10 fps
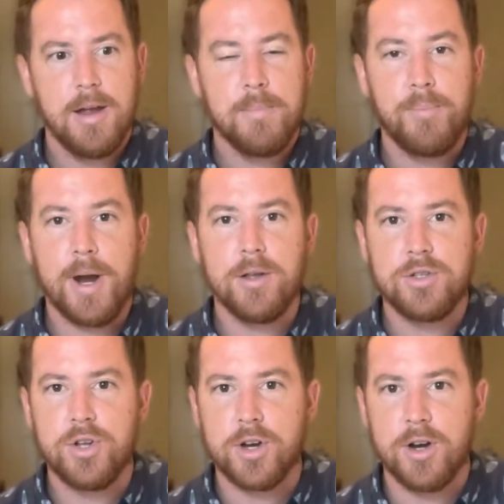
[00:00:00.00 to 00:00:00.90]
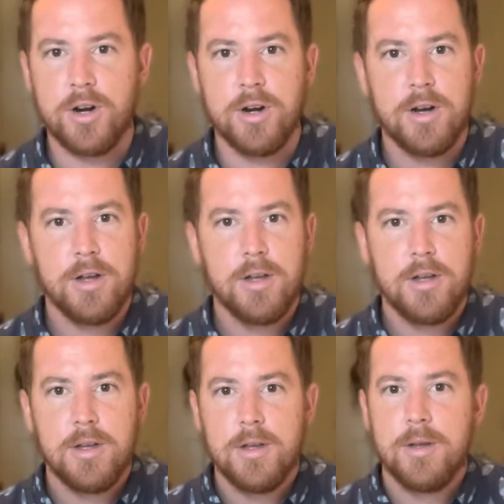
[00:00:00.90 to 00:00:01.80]
brown sugar
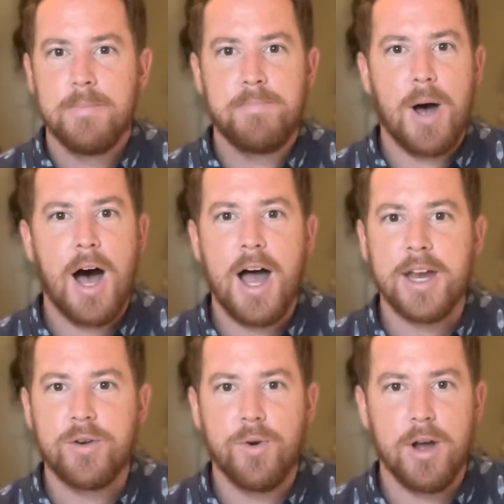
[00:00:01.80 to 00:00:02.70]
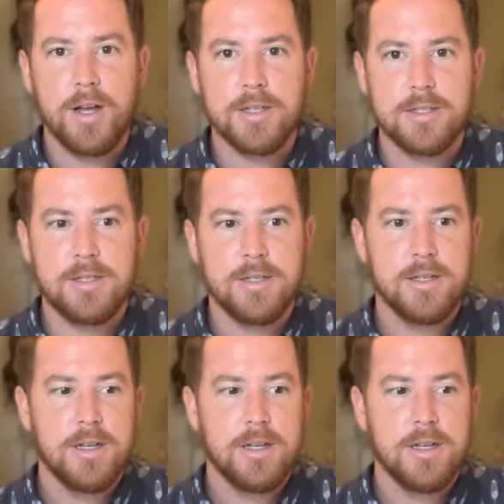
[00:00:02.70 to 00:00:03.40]
pie crust,